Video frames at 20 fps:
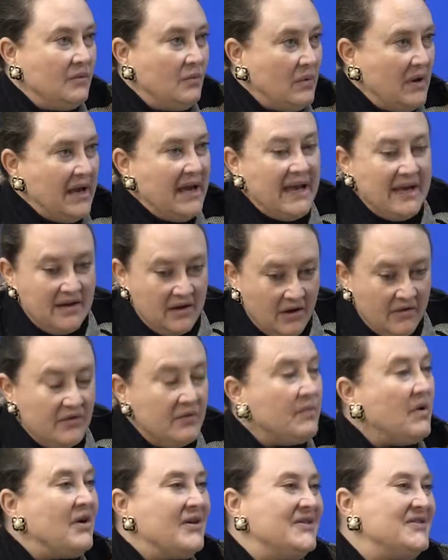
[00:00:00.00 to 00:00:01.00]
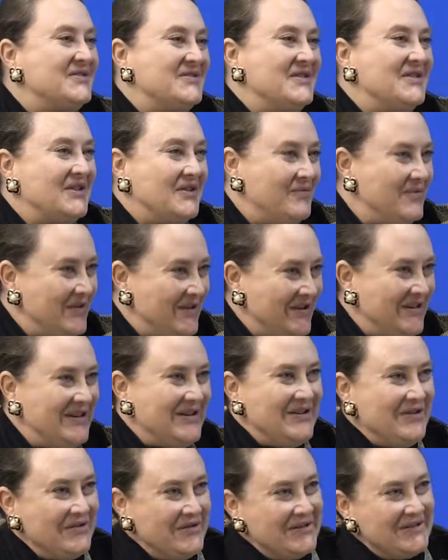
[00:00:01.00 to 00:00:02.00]
and other partners in the community
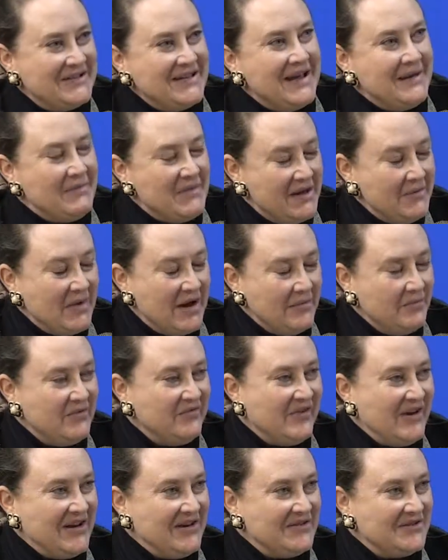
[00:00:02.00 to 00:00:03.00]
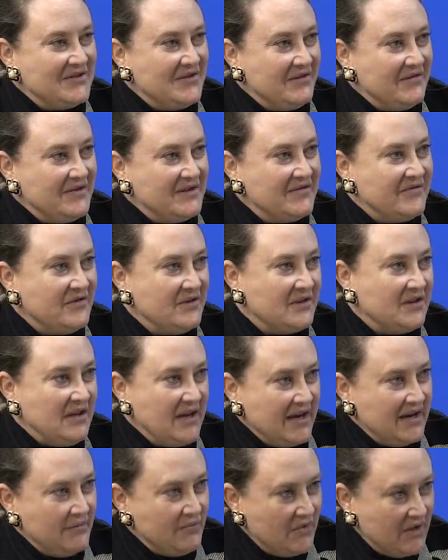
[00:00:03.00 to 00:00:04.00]
do the same. They might provide a service for a
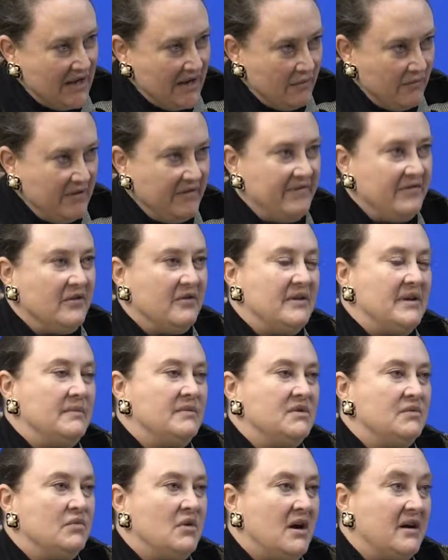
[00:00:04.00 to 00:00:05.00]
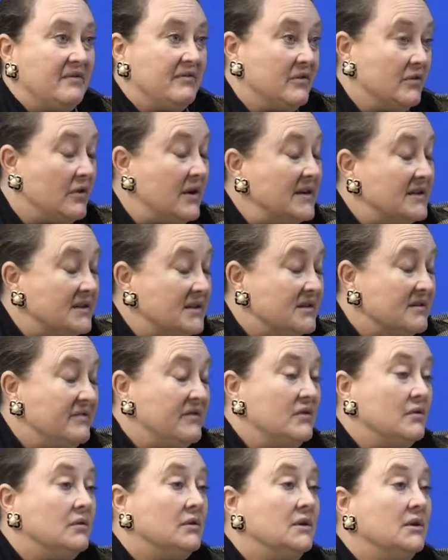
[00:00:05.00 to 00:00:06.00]
client and refer them to BROC for crisis
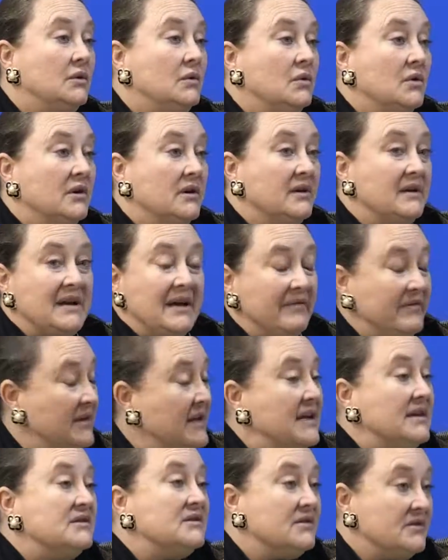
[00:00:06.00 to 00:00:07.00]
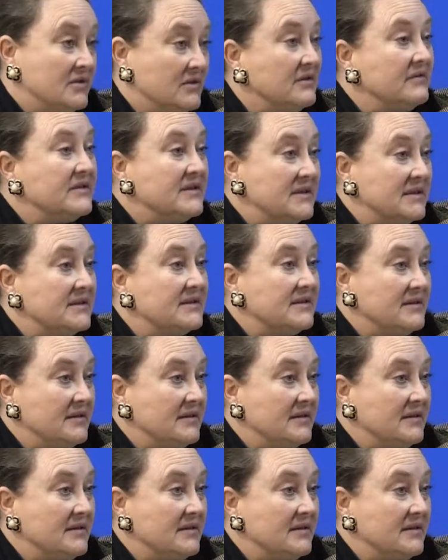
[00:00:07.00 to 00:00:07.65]
fuel or navigation services.